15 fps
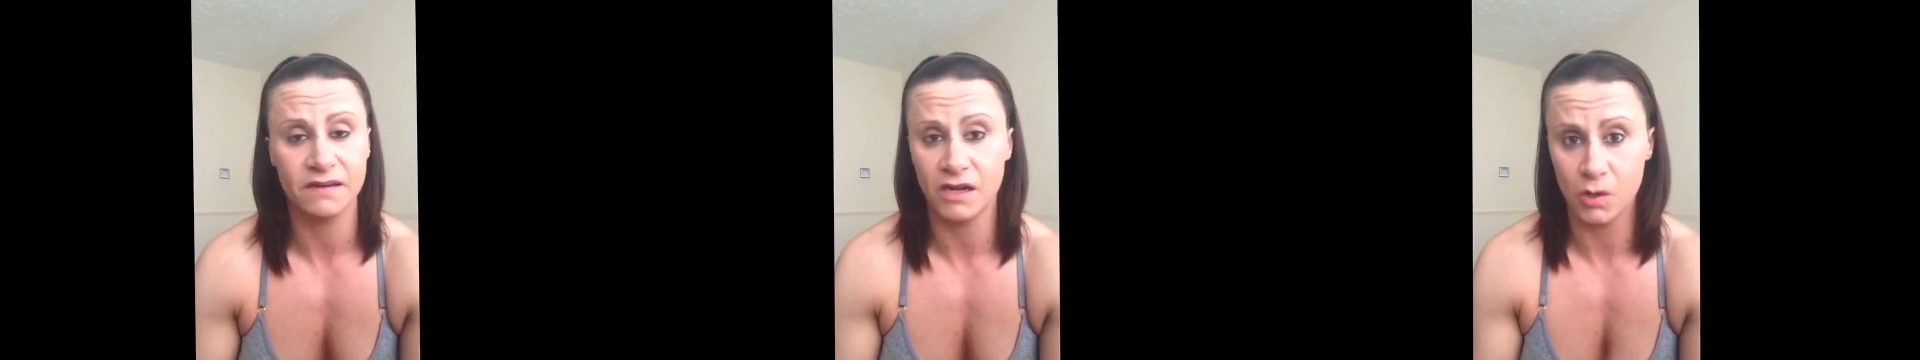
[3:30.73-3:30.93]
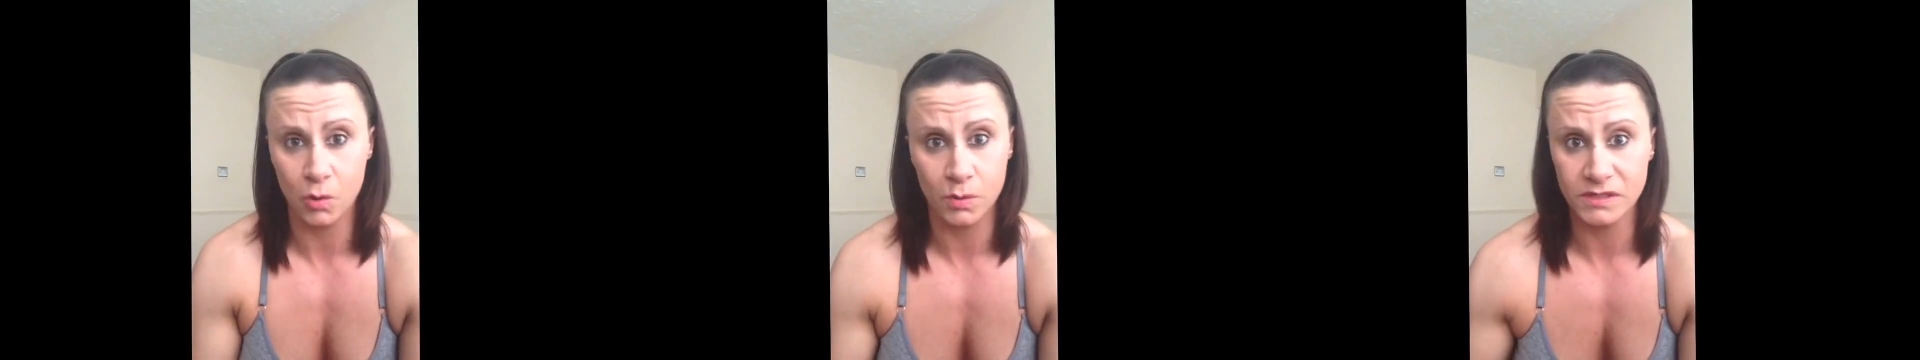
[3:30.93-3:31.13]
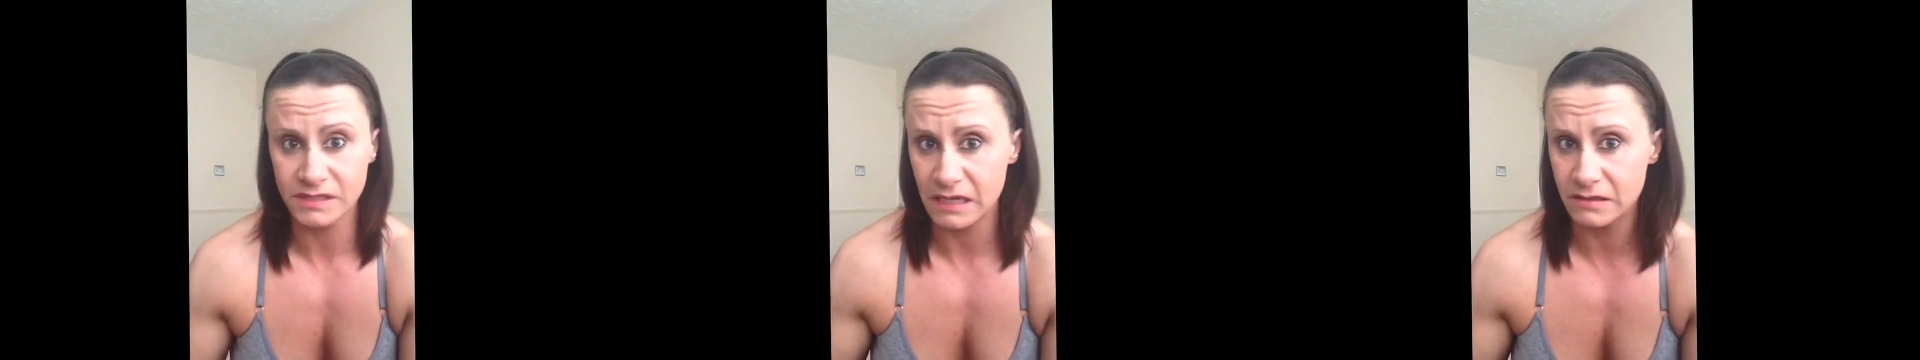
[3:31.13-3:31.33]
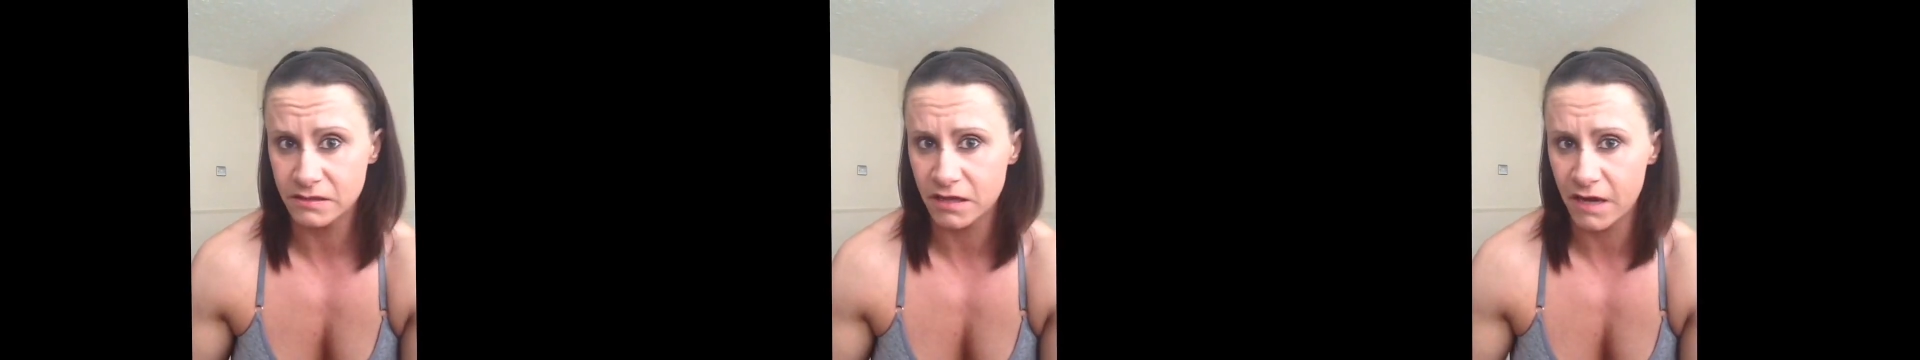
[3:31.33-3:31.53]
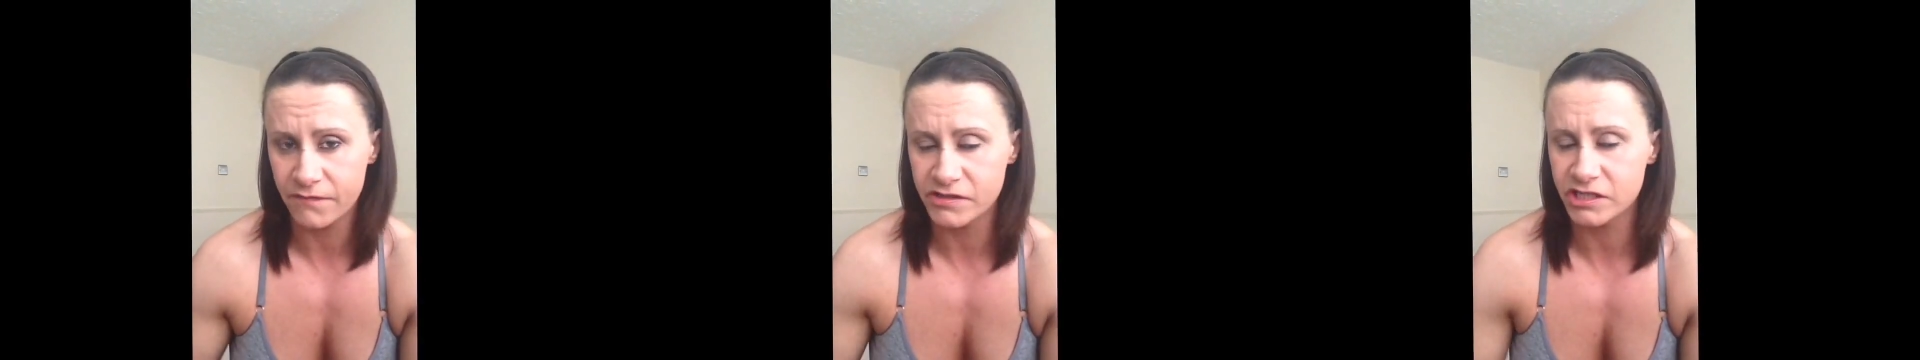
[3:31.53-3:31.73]
and I always tend
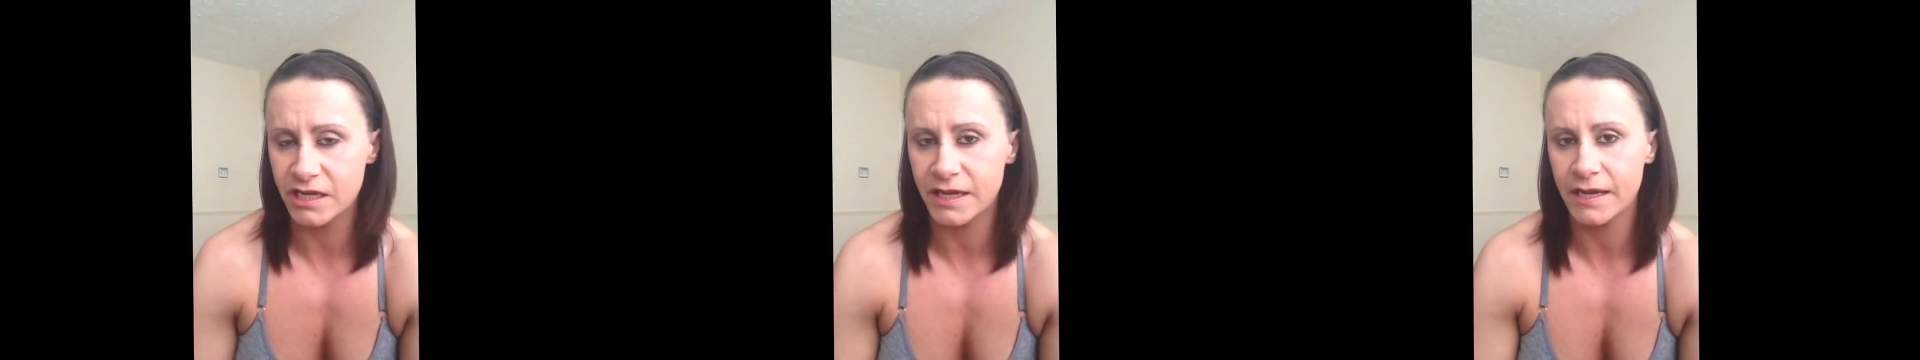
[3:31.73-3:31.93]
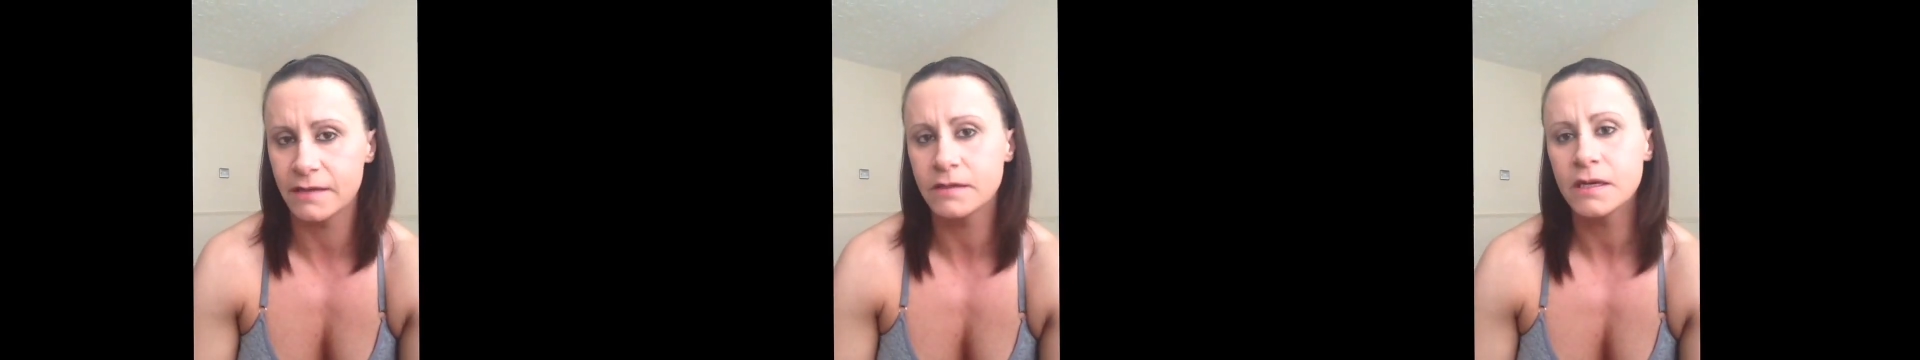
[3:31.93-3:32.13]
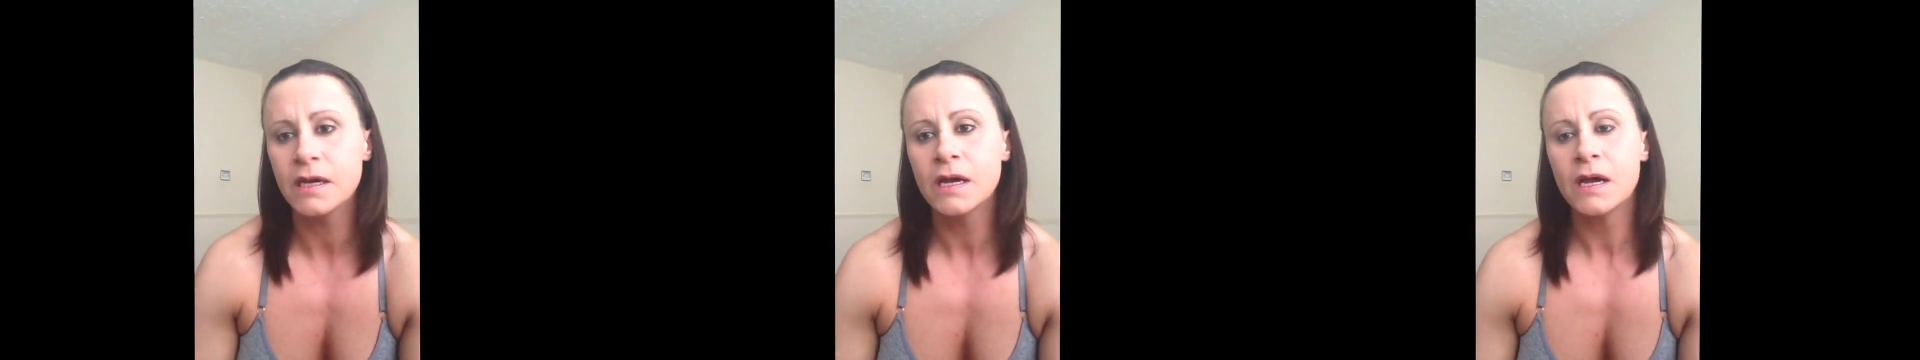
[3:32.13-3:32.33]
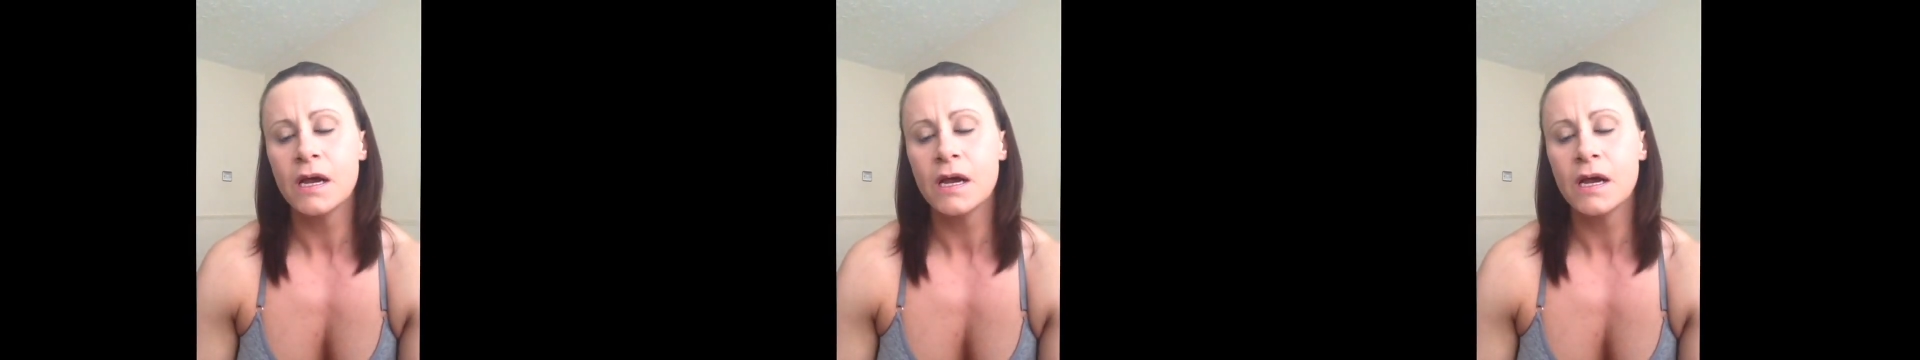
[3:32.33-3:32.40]
to go for chicken.